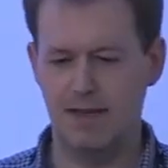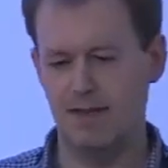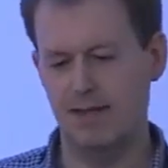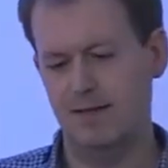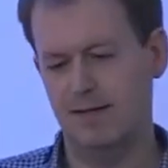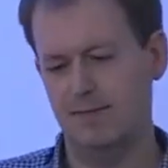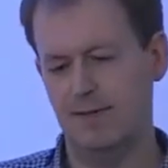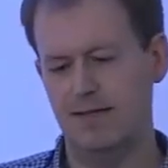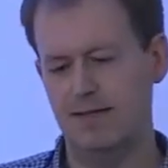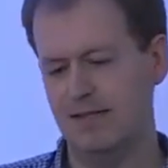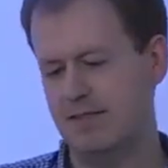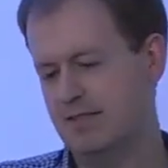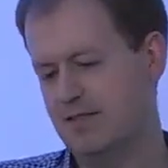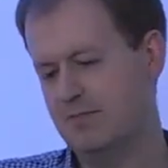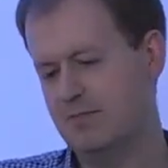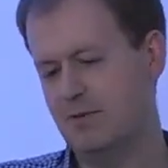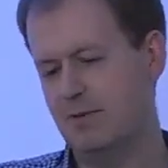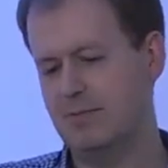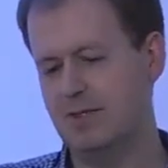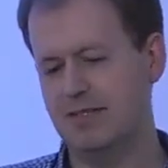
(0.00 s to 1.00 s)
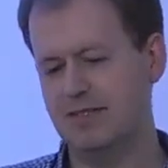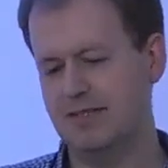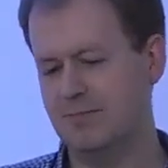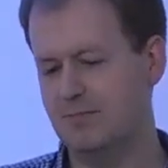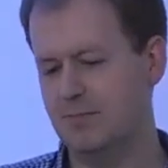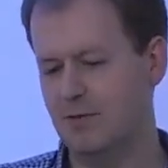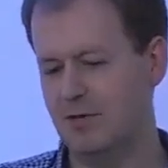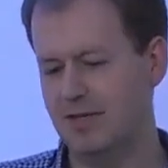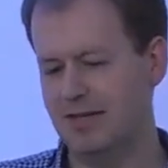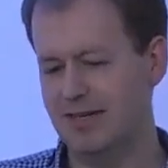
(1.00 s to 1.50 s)
Um, and then you're probably at
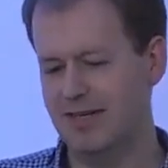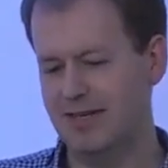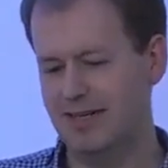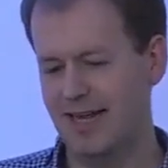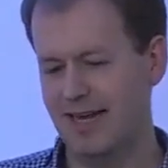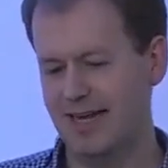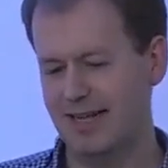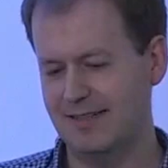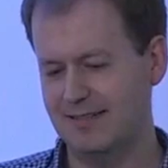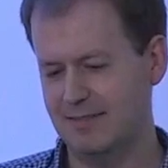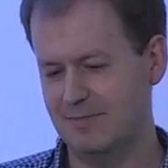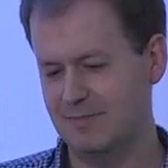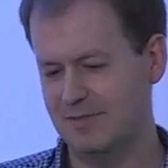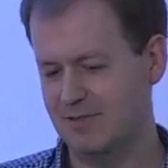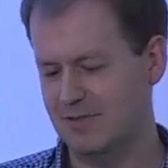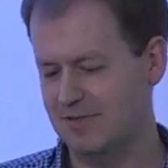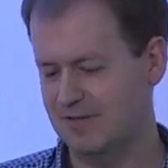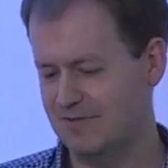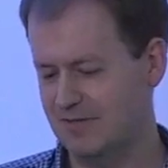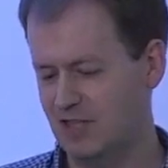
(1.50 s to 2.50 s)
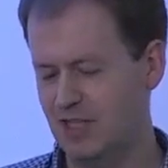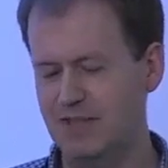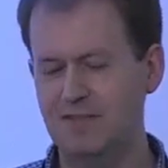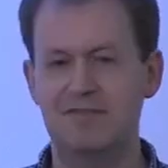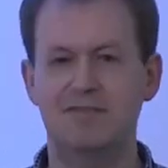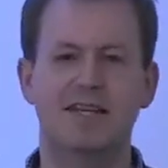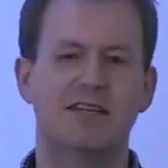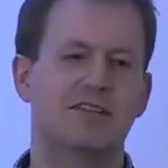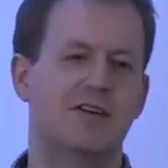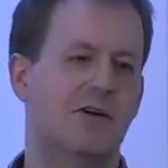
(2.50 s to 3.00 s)
some point getting some sort of
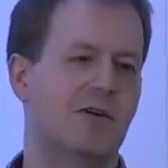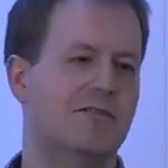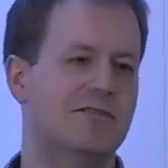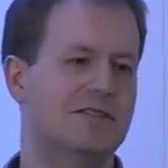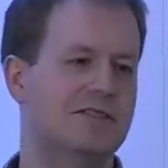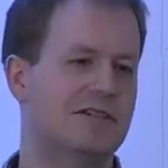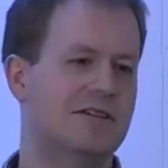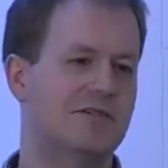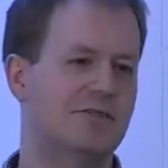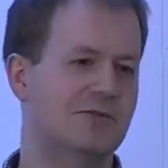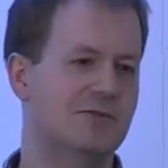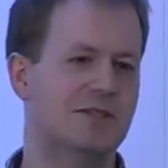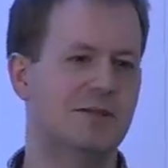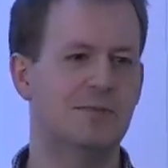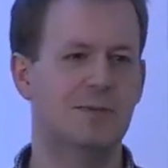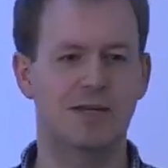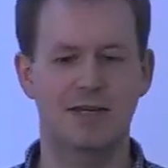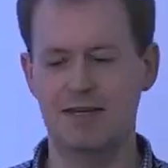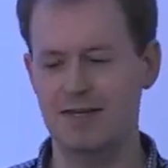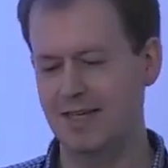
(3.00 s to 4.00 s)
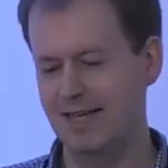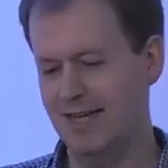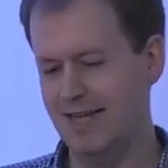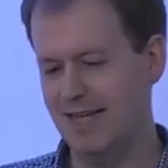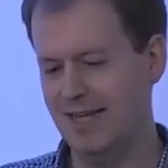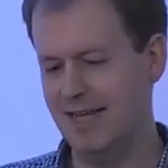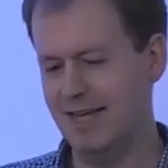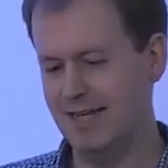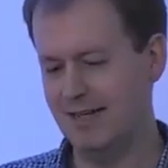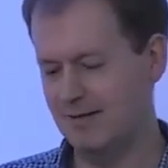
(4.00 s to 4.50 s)
chief data officer or similar
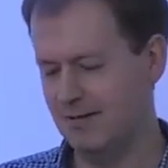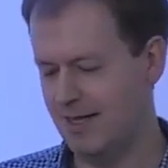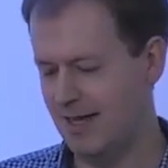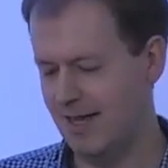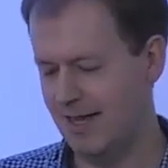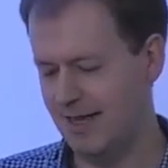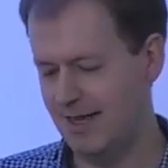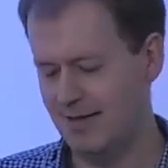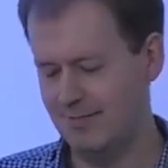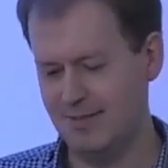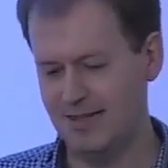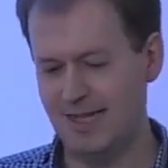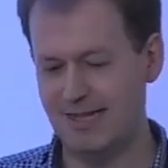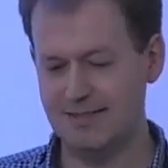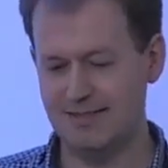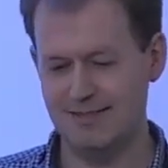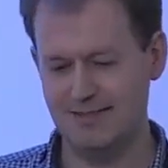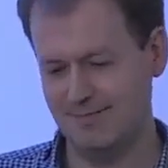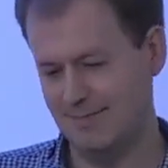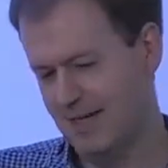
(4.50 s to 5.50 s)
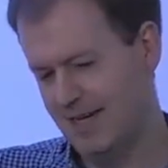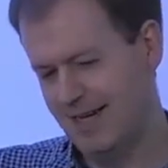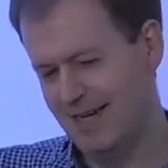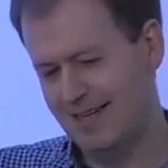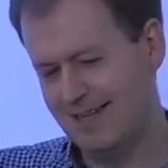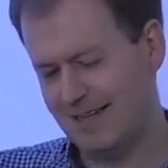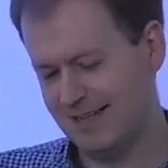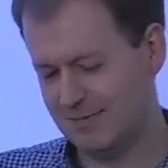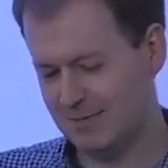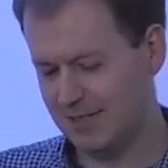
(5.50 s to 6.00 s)
in. Um, that's,
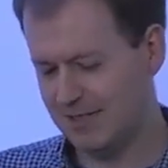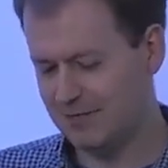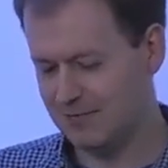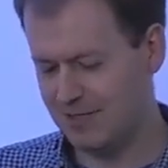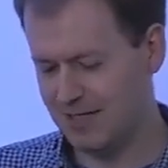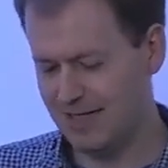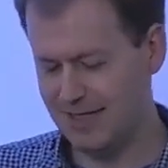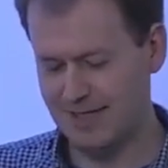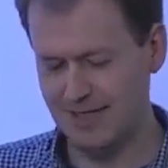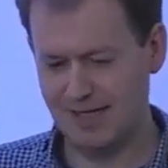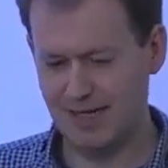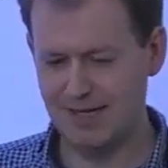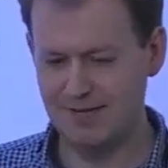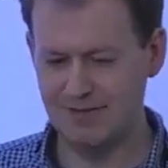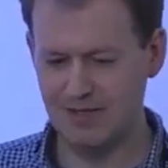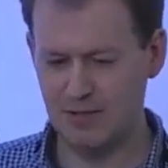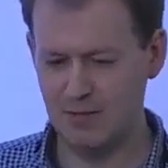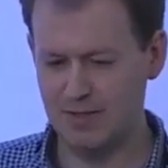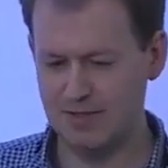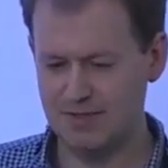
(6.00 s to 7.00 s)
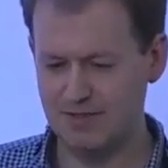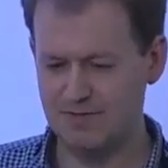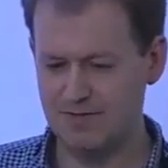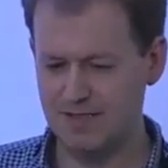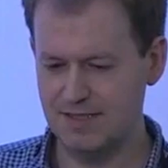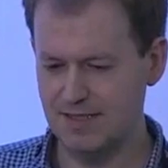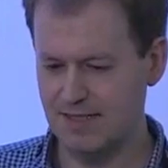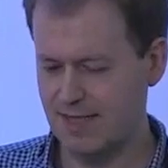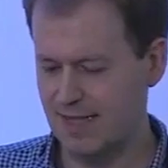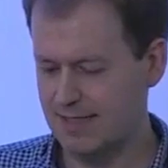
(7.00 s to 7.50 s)
that's when you're really at a kind of a quite
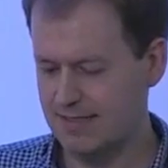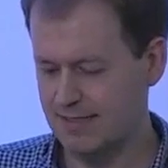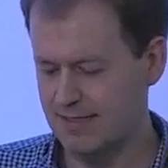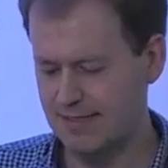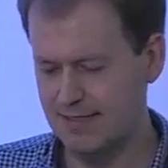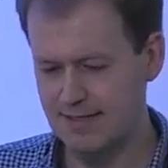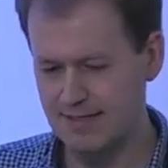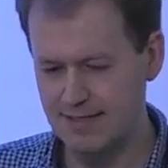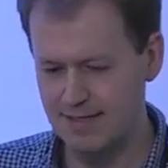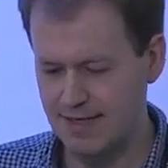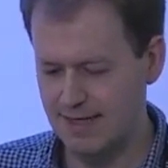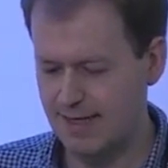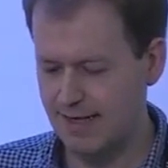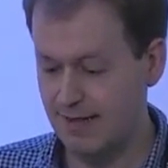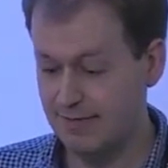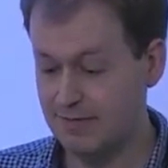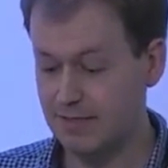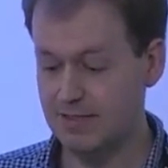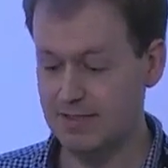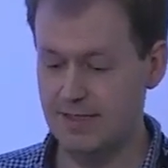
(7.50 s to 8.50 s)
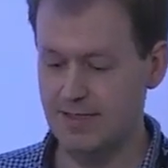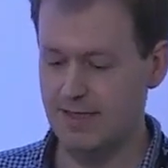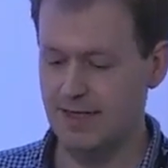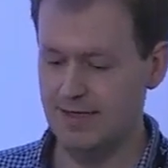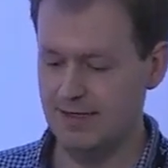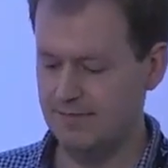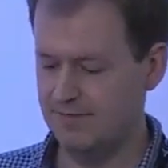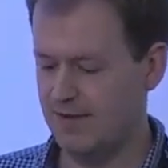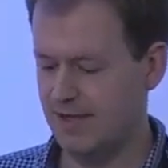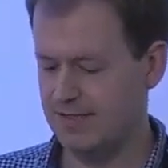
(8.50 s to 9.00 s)
sophisticated level and,
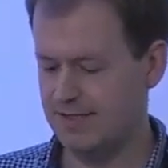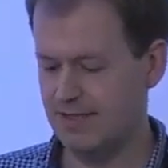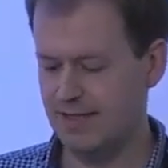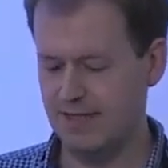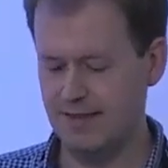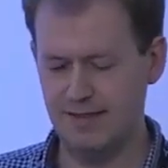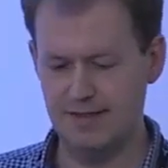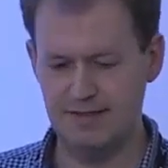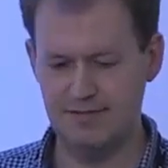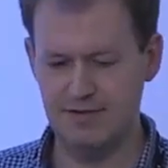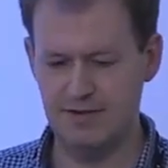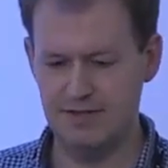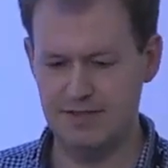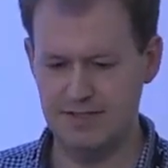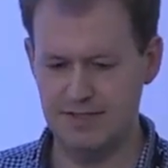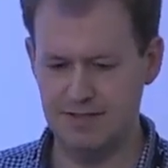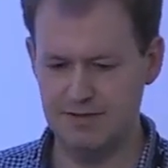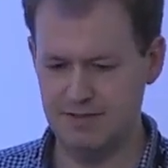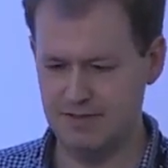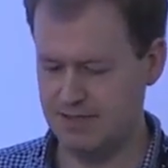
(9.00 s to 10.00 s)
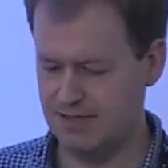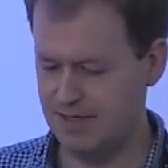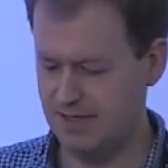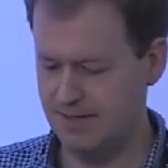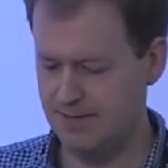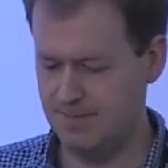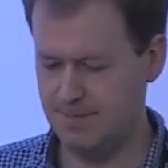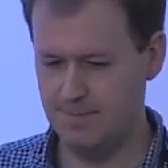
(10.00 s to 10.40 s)
and investing in this very seriously.